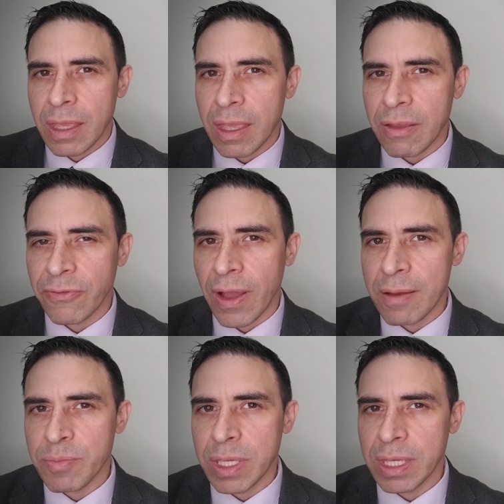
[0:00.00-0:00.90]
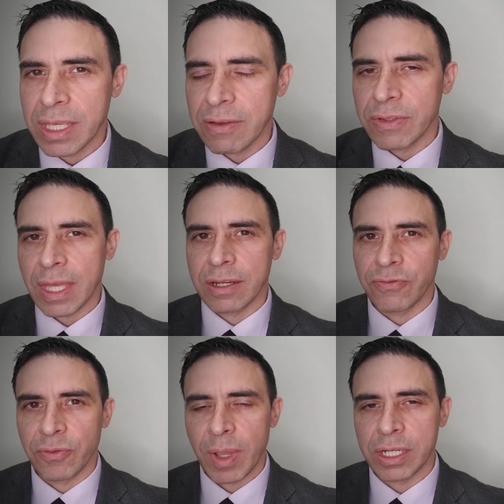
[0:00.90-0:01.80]
If I'm being given that
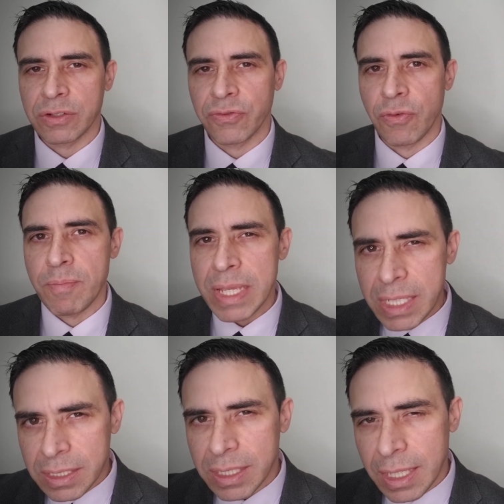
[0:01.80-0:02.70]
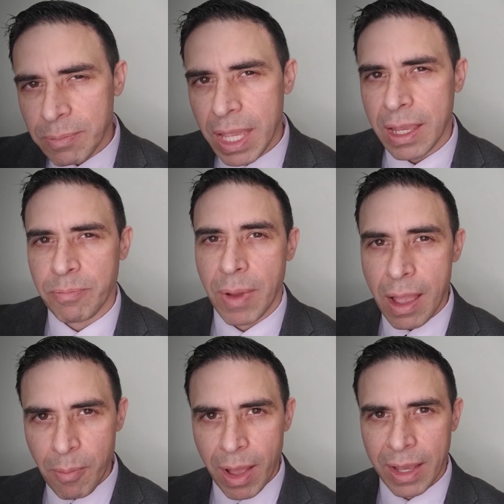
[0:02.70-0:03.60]
information for me to then make up
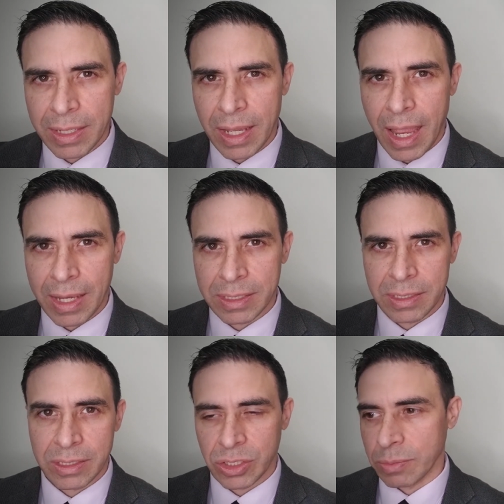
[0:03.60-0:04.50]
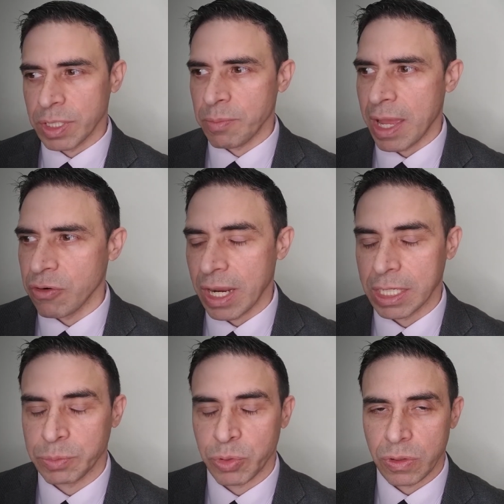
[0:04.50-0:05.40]
my mind as the subject matter
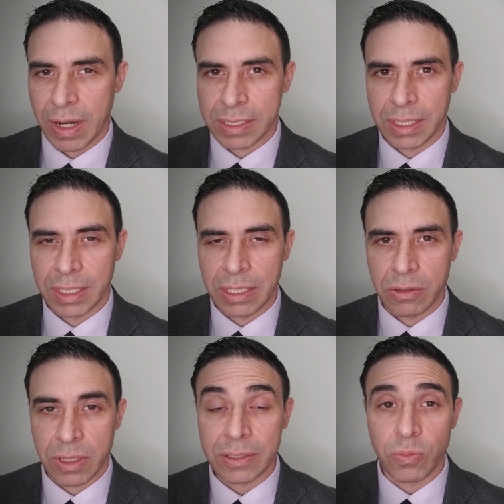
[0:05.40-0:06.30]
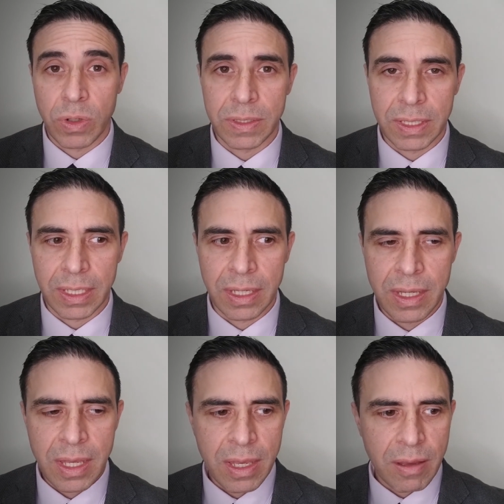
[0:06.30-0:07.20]
expert or as the leader, that's one thing.
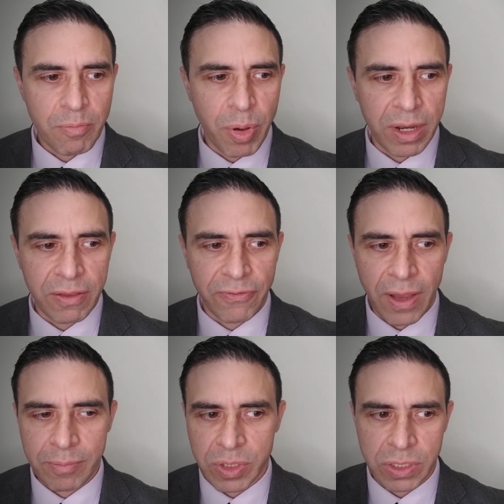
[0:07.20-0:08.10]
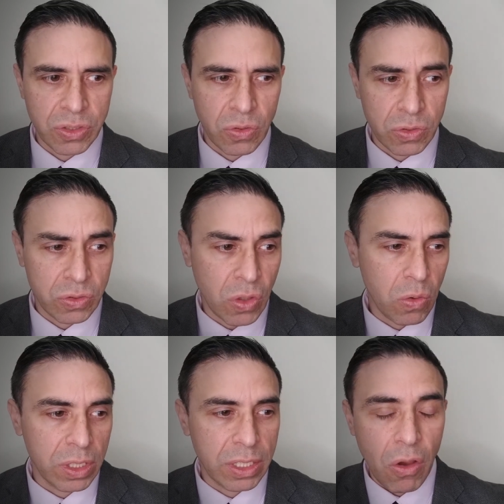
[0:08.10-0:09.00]
But if I'm just so
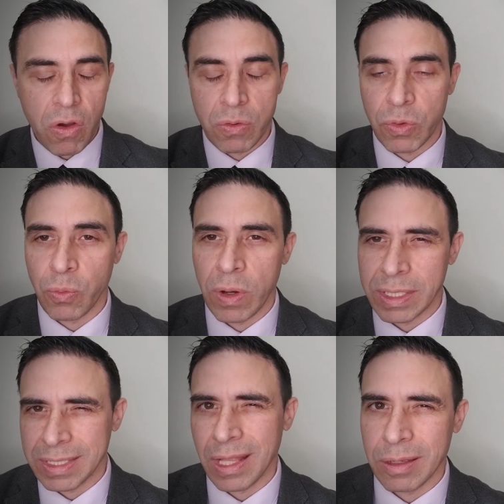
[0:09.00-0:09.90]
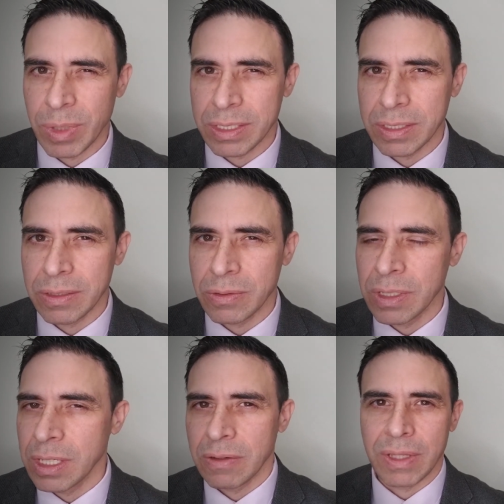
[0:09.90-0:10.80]
totally going with what it's telling me to
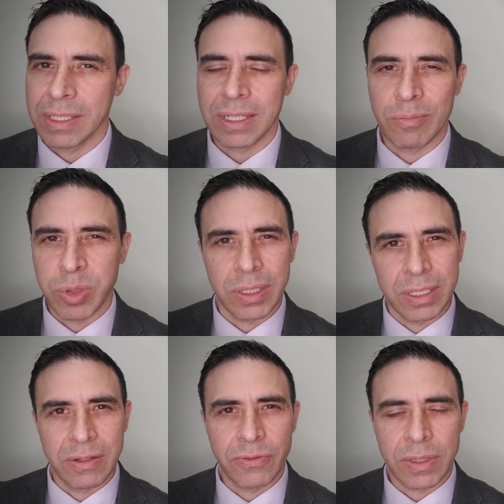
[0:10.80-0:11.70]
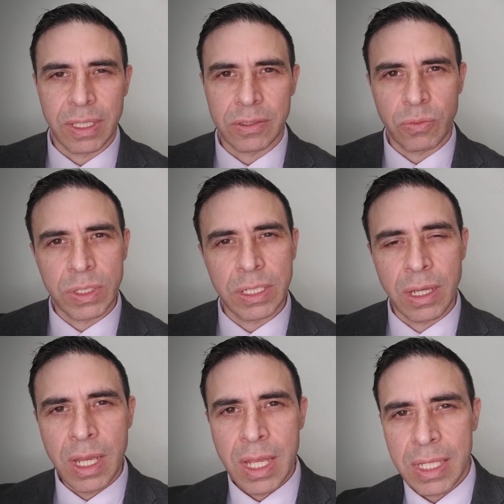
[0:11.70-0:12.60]
do, that's a completely different thing. So we need
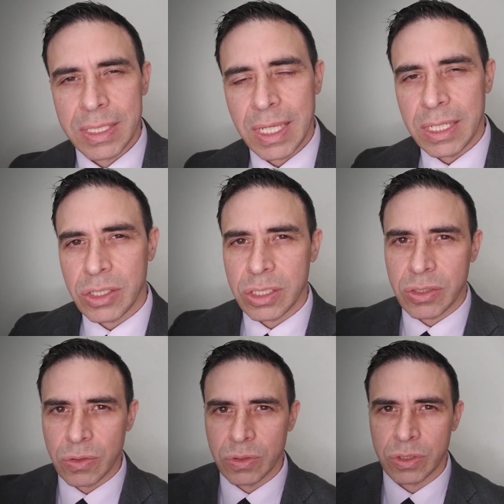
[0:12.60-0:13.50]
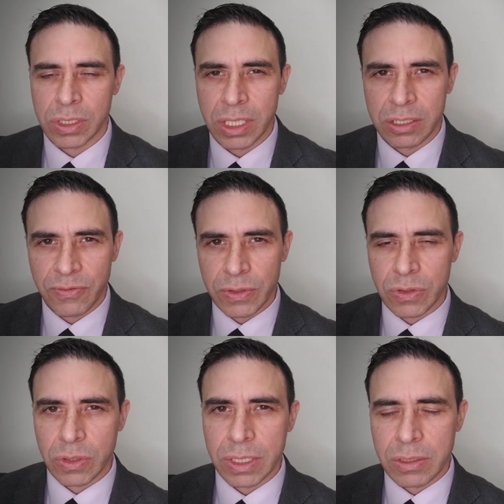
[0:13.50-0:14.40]
to teach students, teach
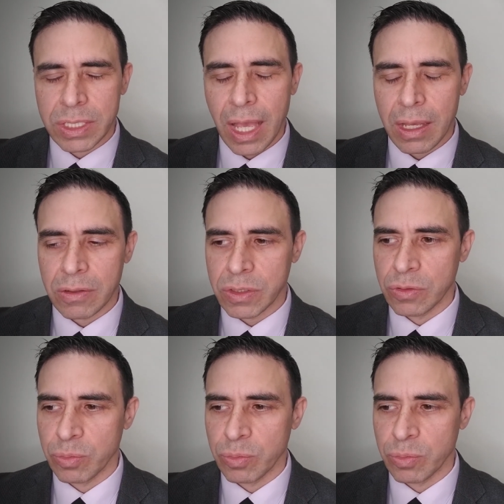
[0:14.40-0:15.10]
future leaders how to